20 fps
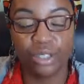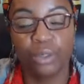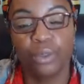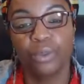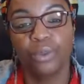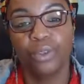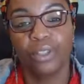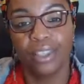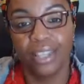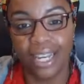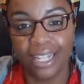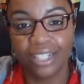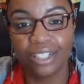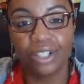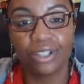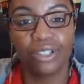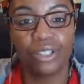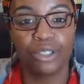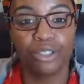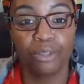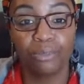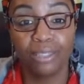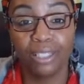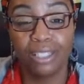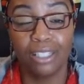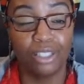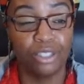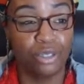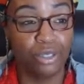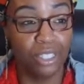And so that is also
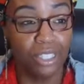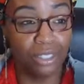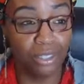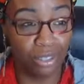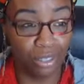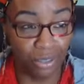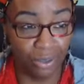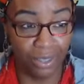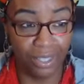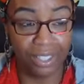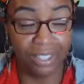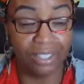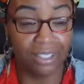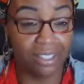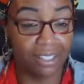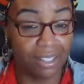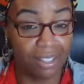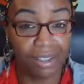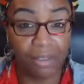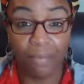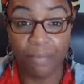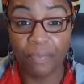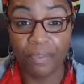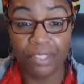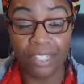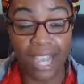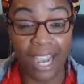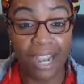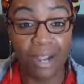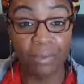something that you need during this
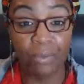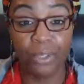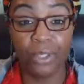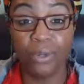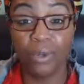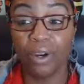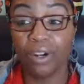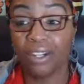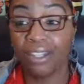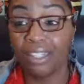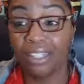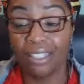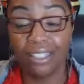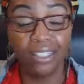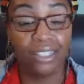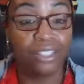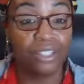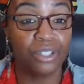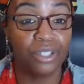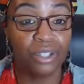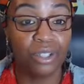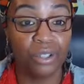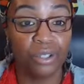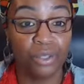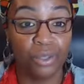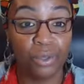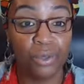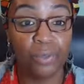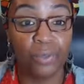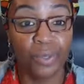time where you are healing
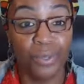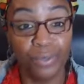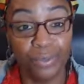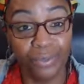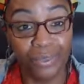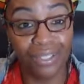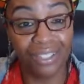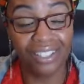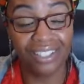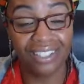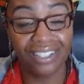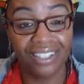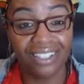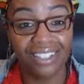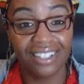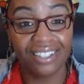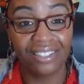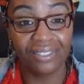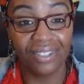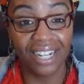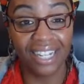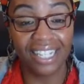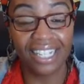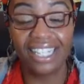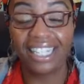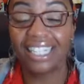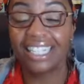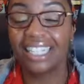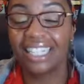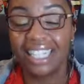your wounds, right?
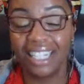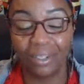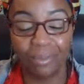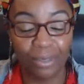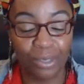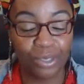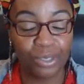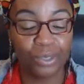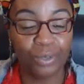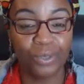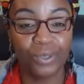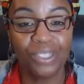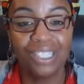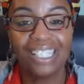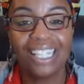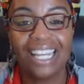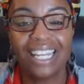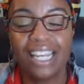Healing that emotional wound.